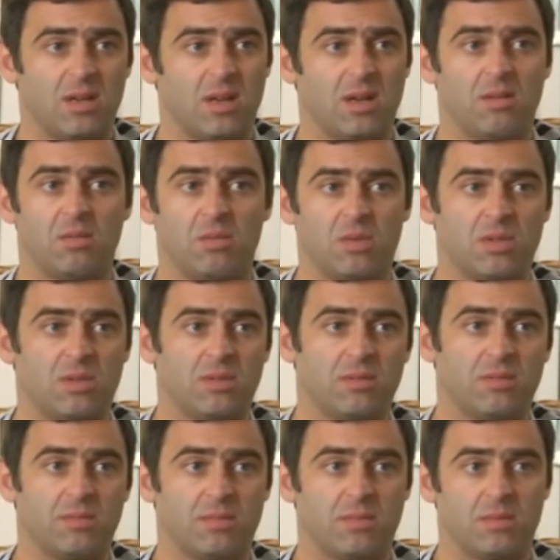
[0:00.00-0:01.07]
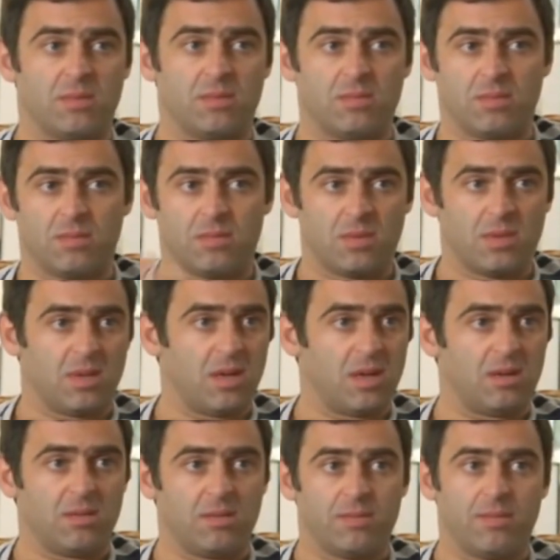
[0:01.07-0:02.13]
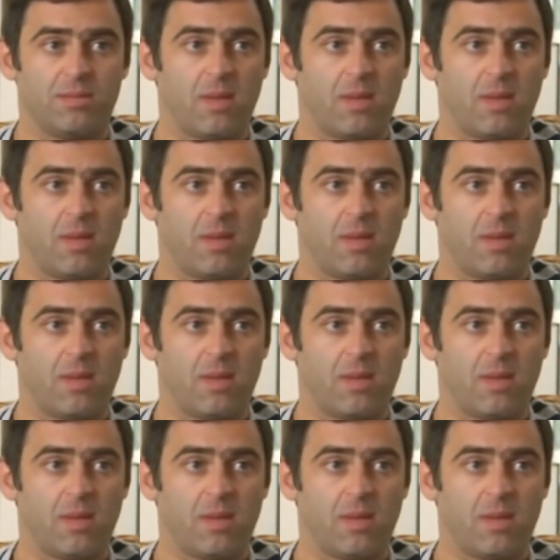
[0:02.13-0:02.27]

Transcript: you know, it wasn't, you know.